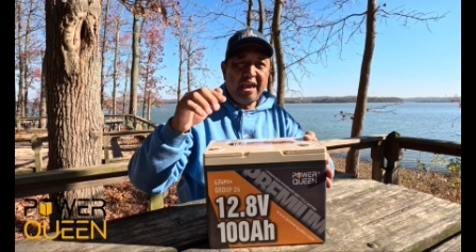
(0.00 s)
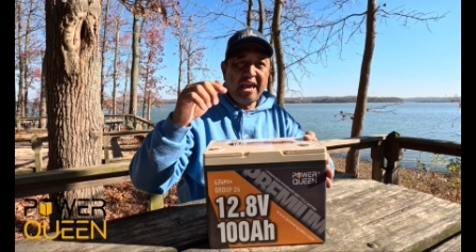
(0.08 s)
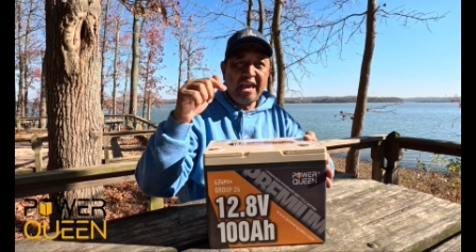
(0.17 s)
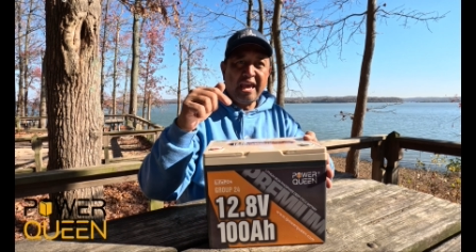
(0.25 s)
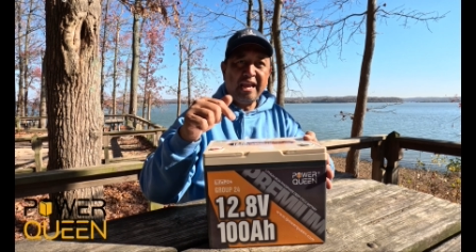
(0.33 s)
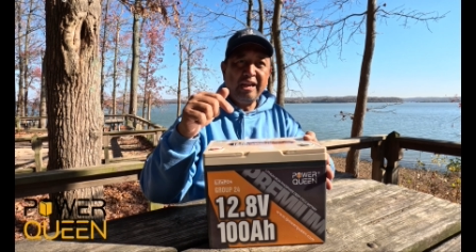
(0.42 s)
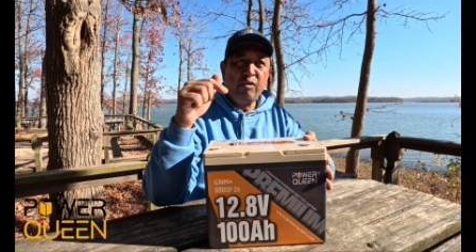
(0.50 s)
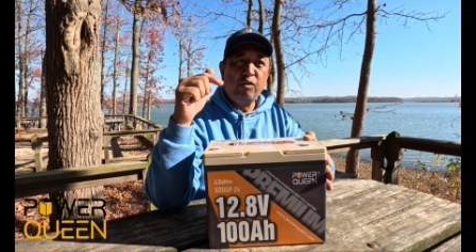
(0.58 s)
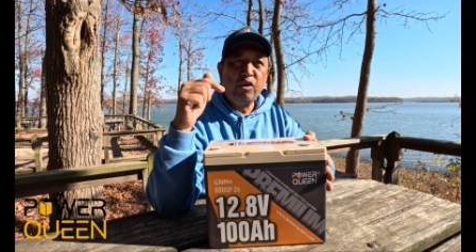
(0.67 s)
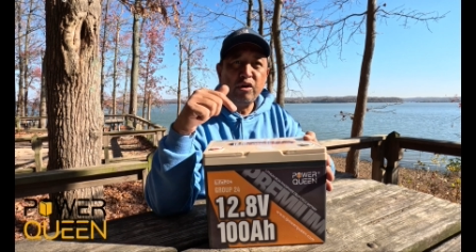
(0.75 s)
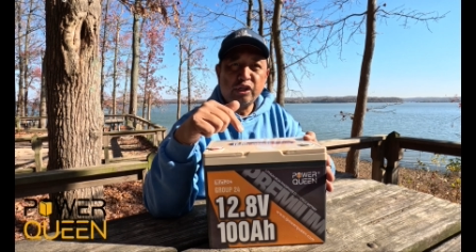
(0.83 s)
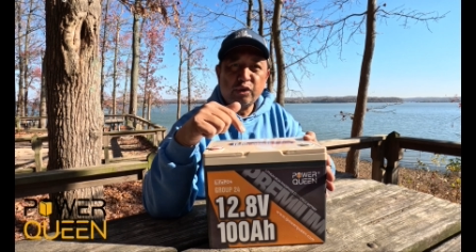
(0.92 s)
and
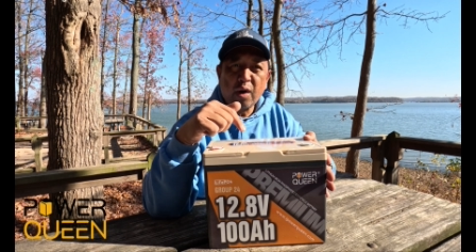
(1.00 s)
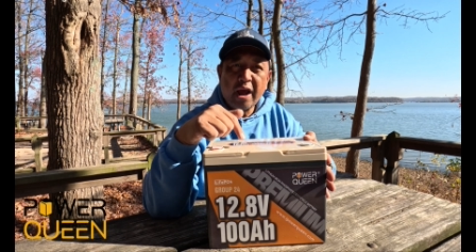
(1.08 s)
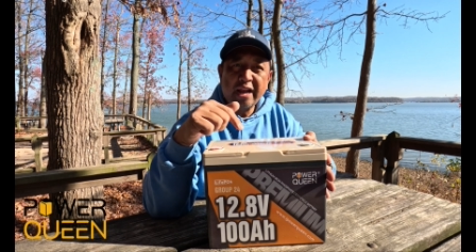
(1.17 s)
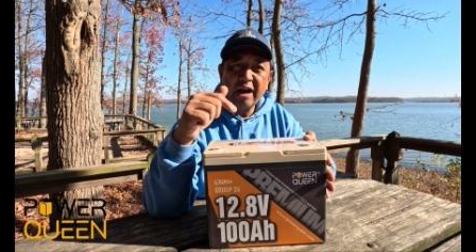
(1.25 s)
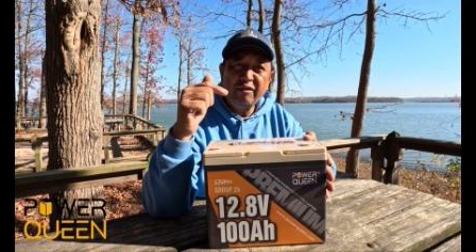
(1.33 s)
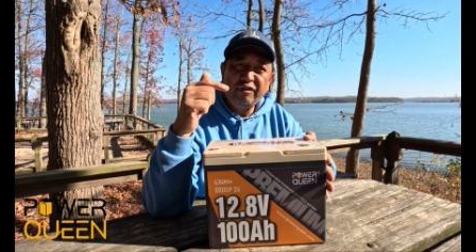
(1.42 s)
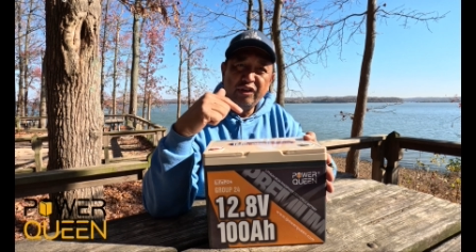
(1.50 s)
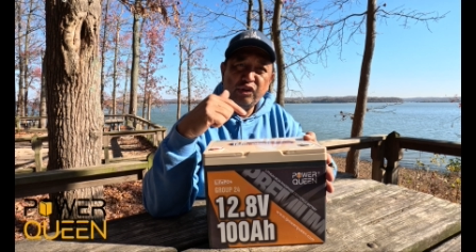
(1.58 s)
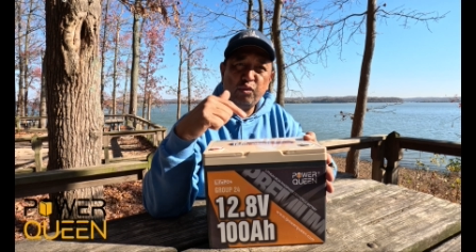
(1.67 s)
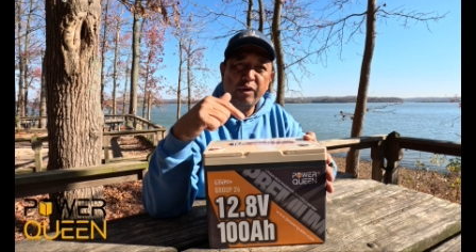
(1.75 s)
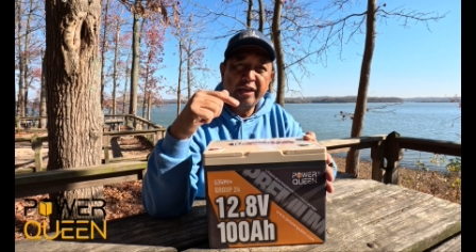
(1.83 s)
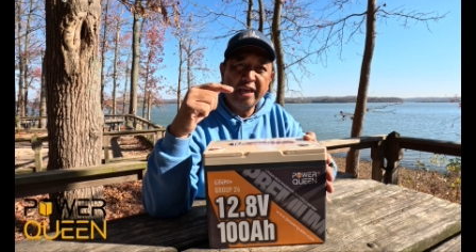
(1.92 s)
we're going to try it out
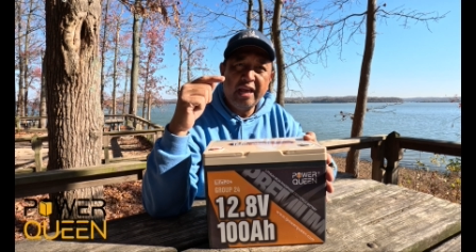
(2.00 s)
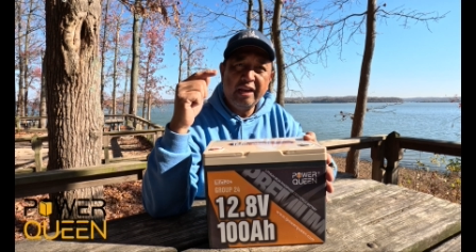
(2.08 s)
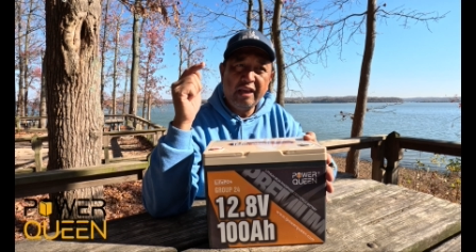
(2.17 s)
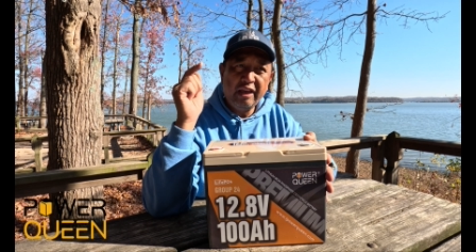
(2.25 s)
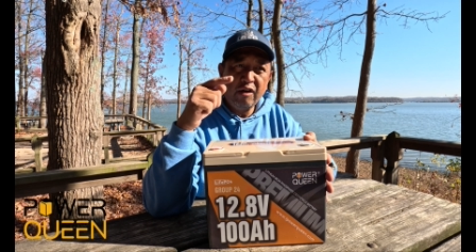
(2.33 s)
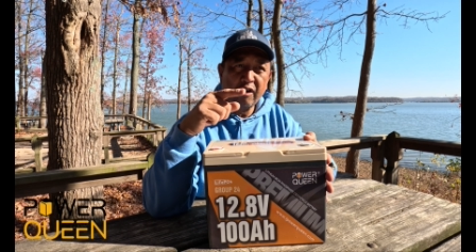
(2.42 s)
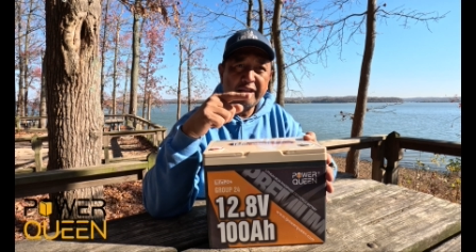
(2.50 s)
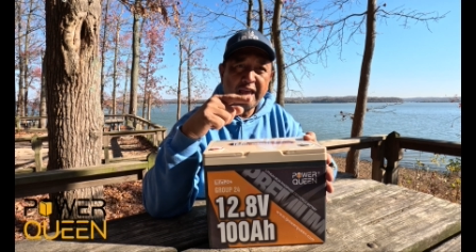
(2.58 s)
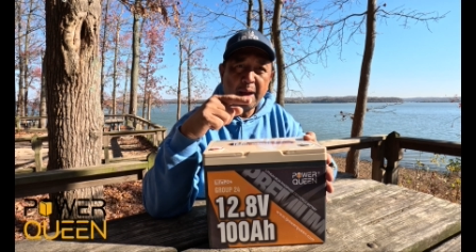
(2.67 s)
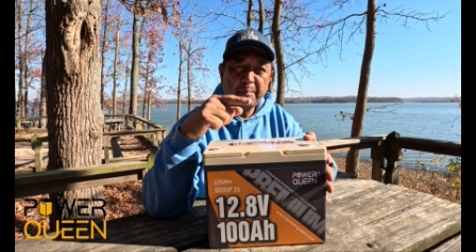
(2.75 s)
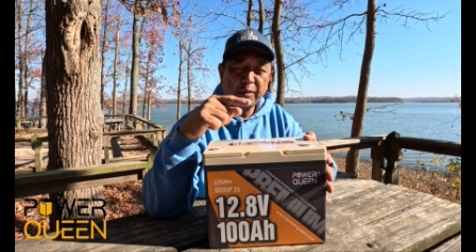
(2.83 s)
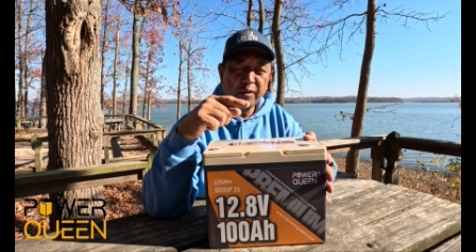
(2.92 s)
this weekend in our
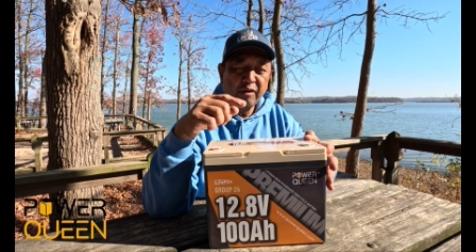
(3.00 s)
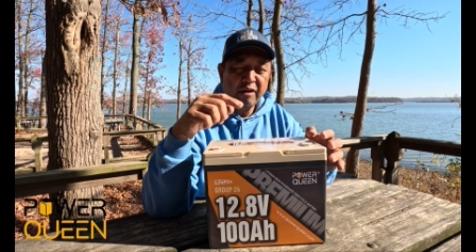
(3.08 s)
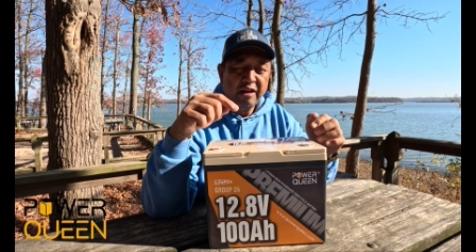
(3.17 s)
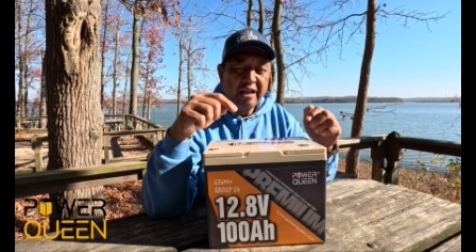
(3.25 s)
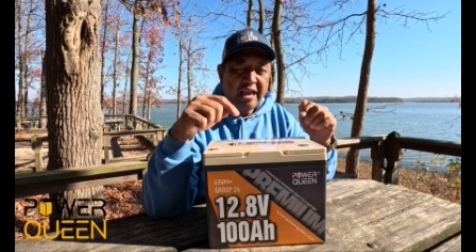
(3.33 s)
camper